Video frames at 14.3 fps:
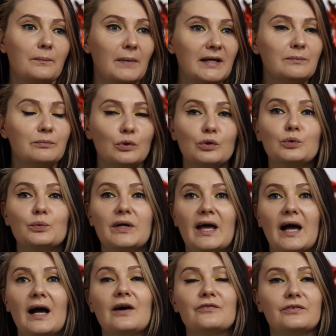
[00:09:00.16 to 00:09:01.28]
main plot we
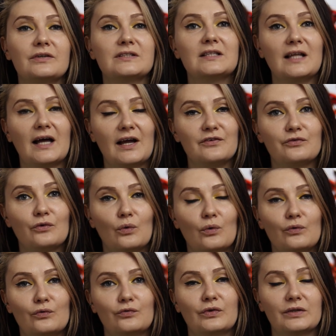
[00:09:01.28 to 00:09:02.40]
have the life
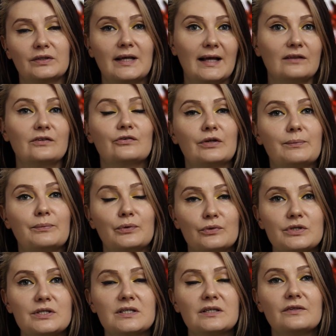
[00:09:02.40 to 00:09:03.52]
of the elderly
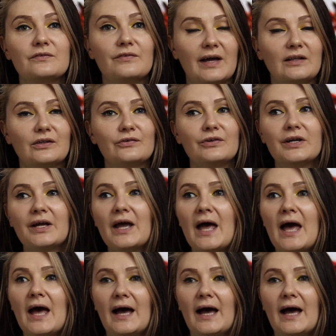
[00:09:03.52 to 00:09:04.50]
person, Valerie,